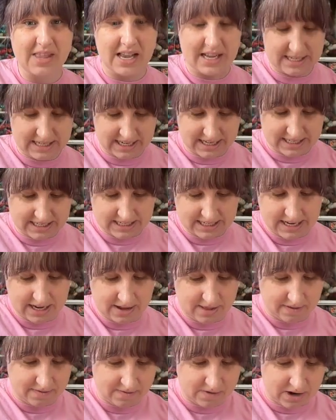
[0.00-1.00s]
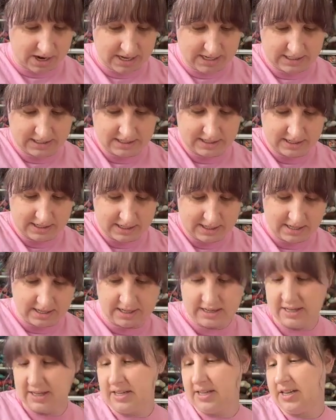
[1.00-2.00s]
dancing on the front.
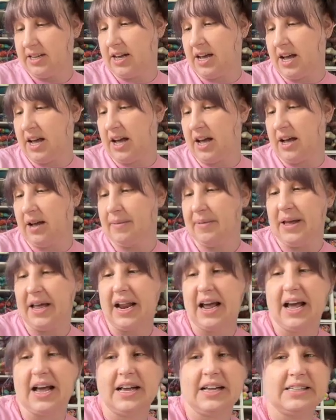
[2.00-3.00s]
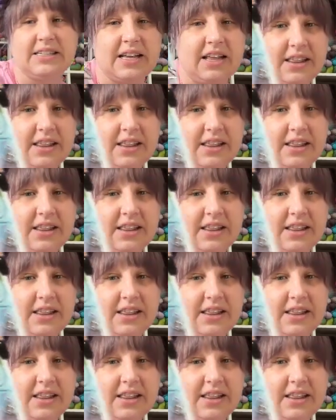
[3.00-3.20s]
It has a